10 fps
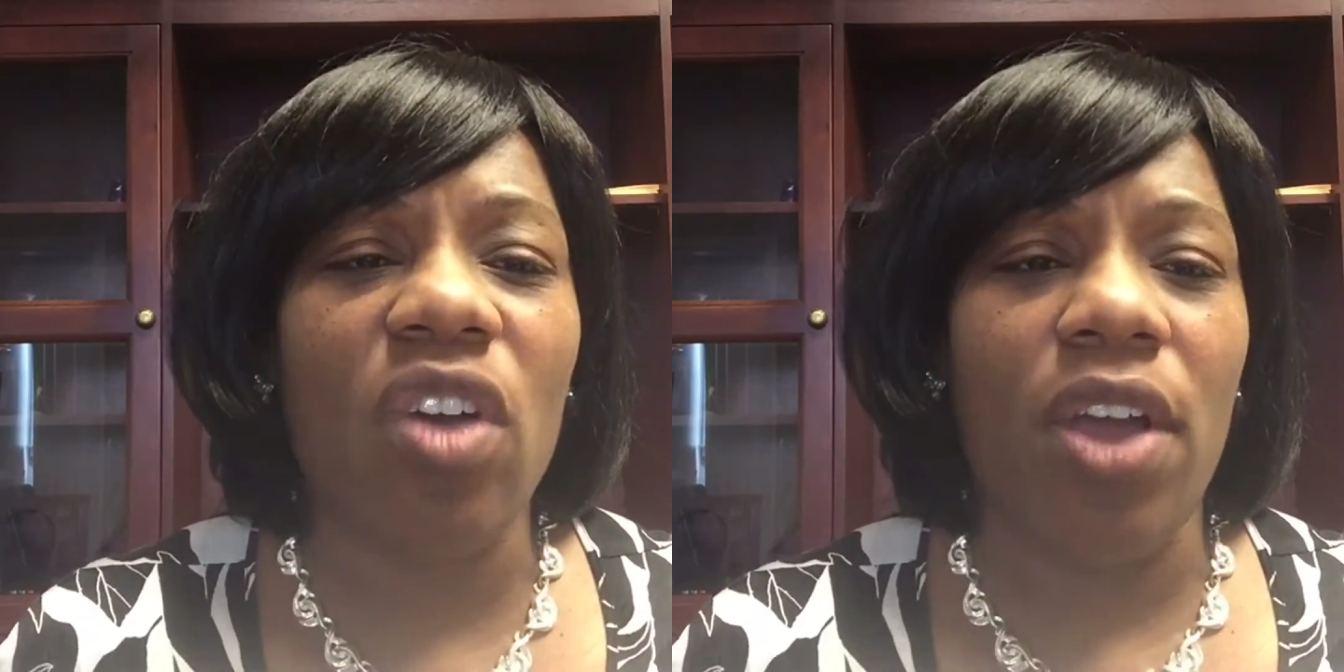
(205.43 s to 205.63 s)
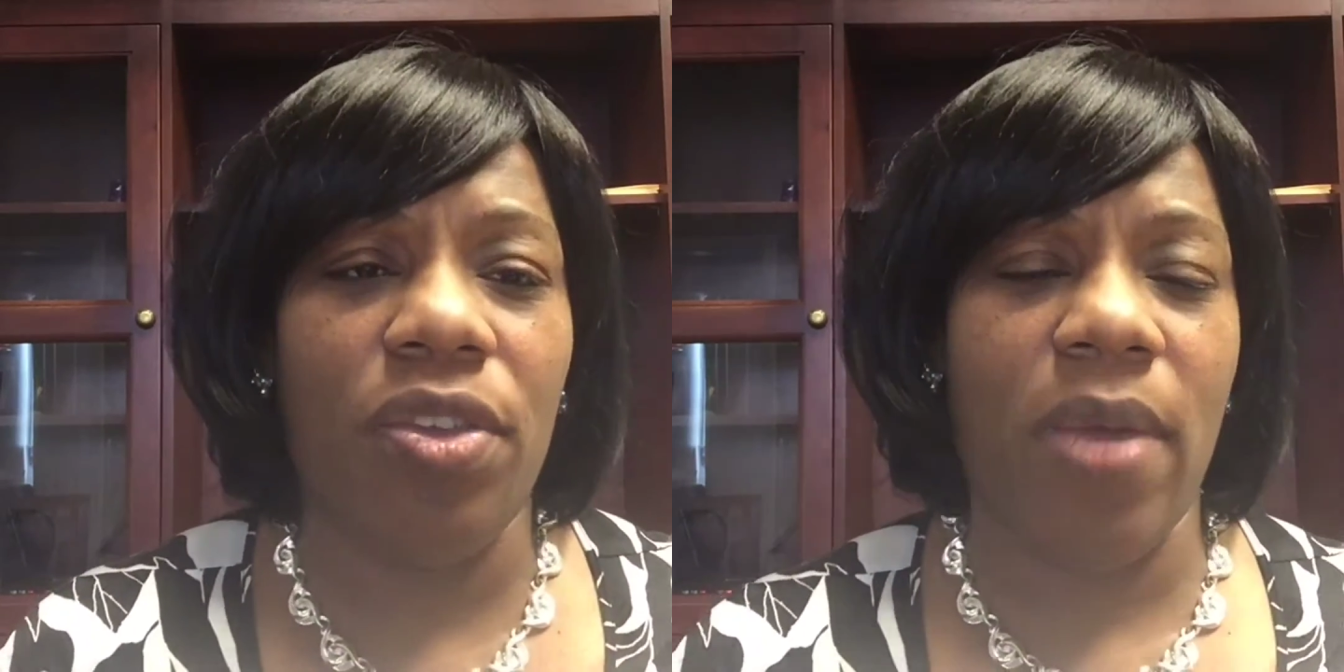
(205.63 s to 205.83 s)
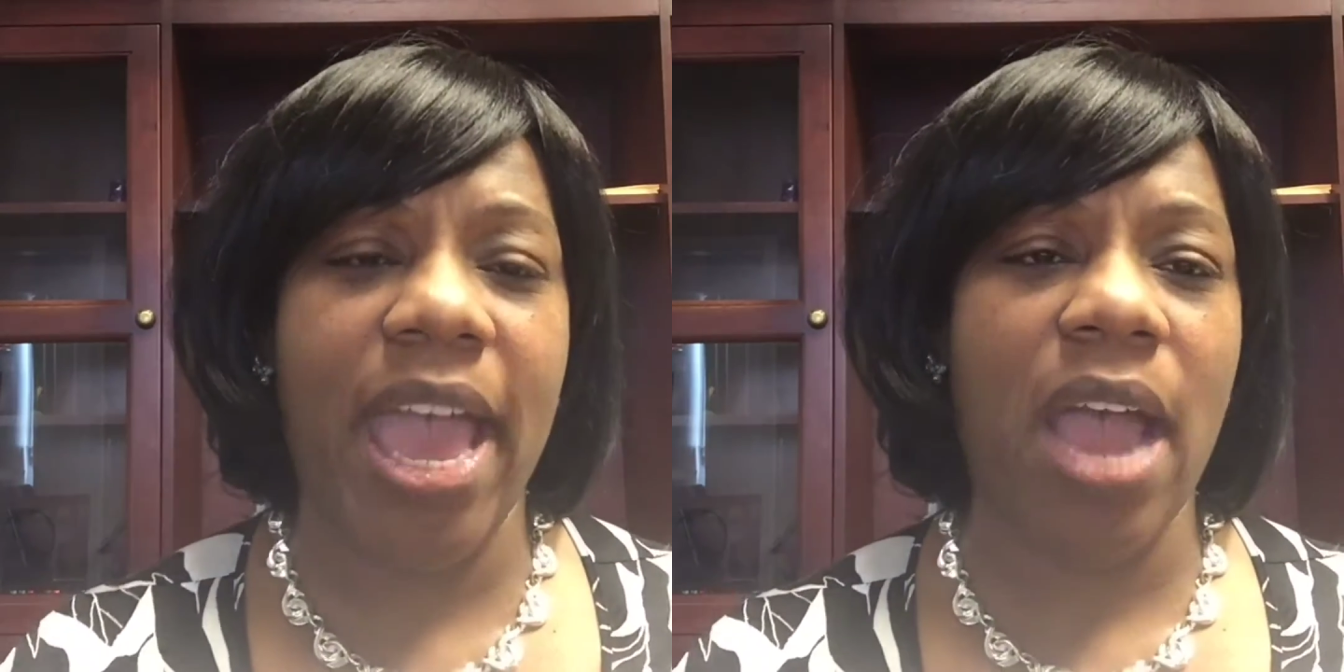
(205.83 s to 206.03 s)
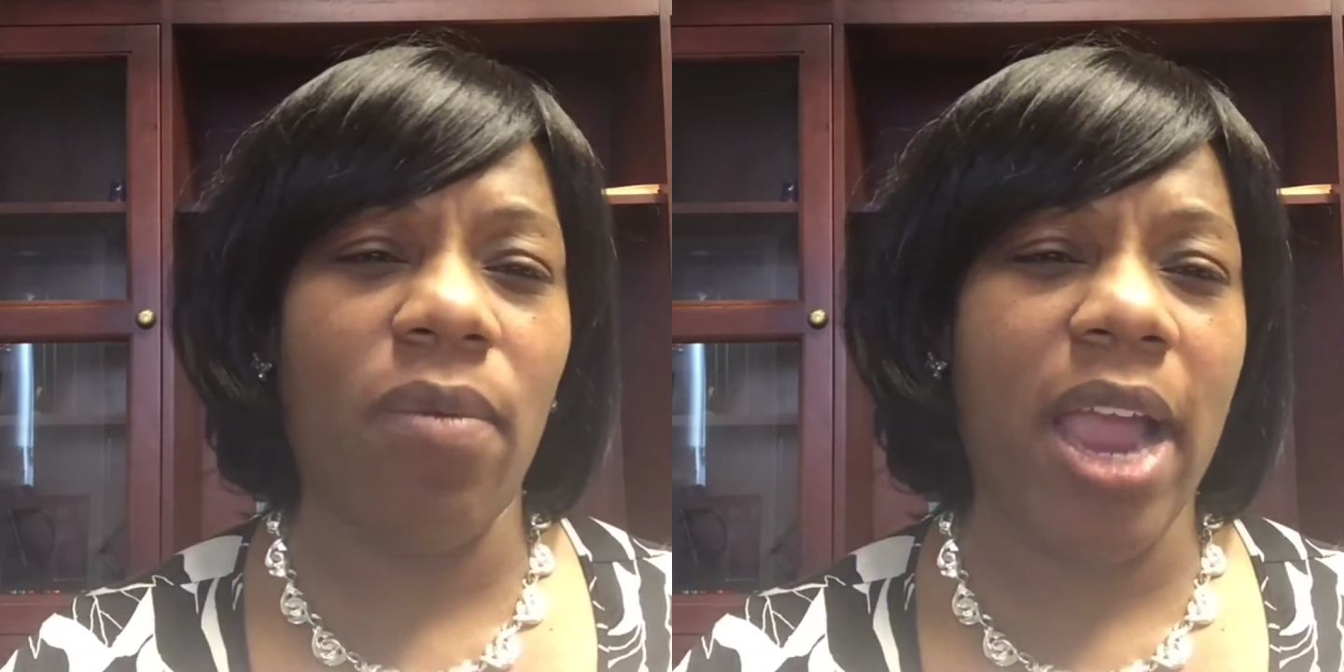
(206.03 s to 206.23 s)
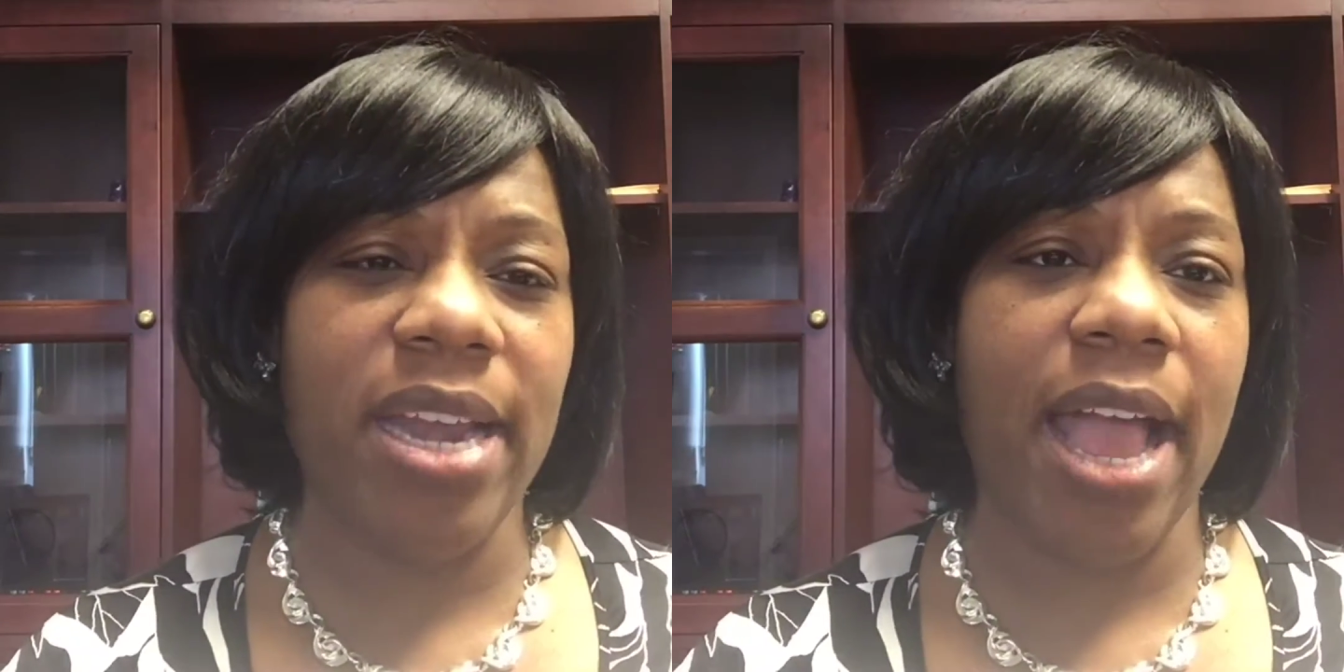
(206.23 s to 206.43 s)
are you
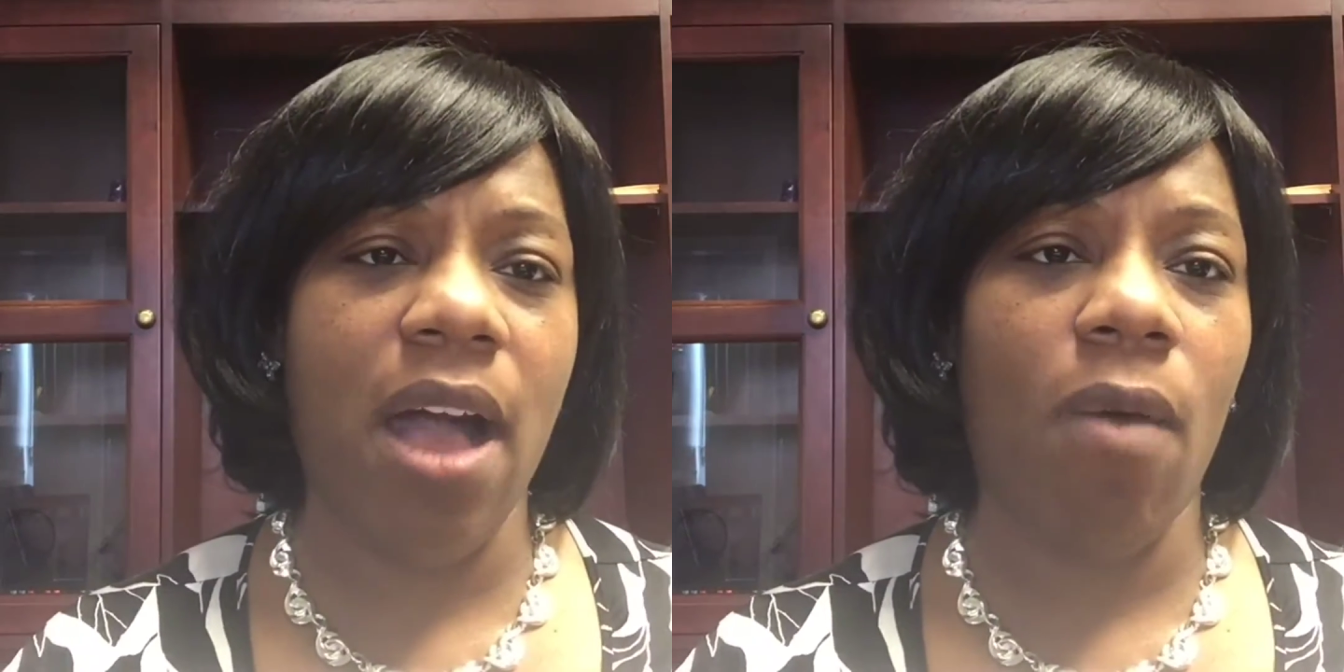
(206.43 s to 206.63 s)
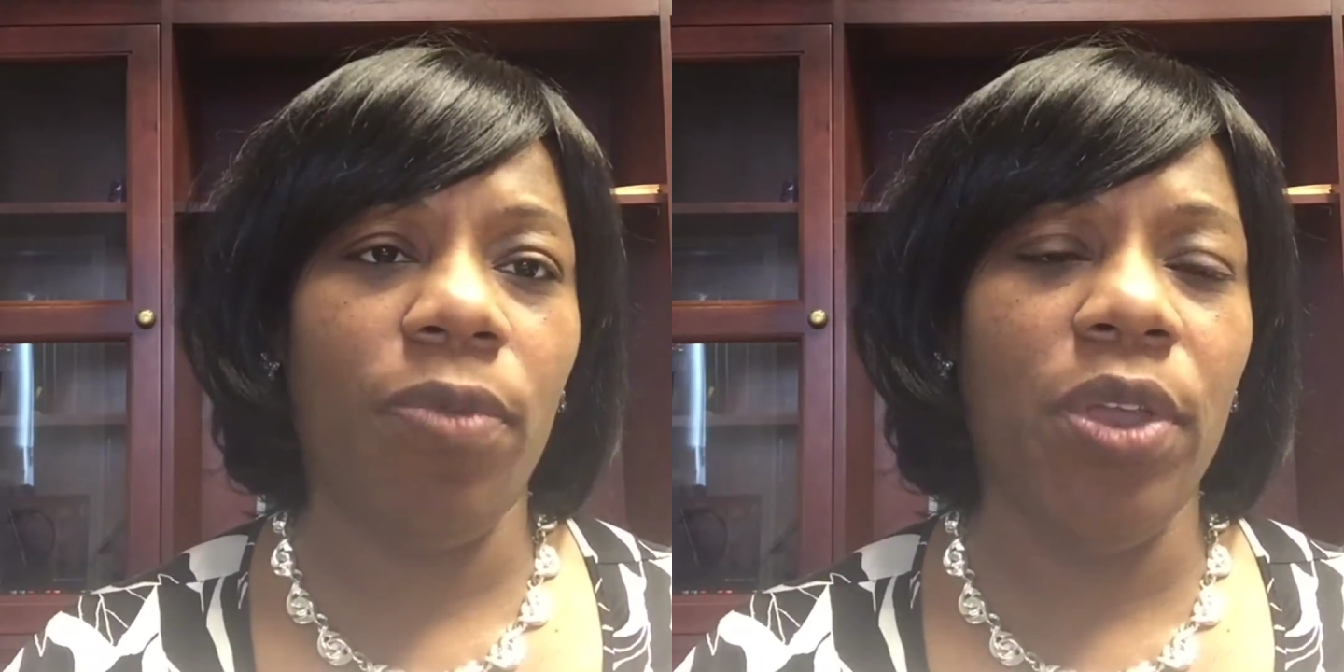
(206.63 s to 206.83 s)
at right now?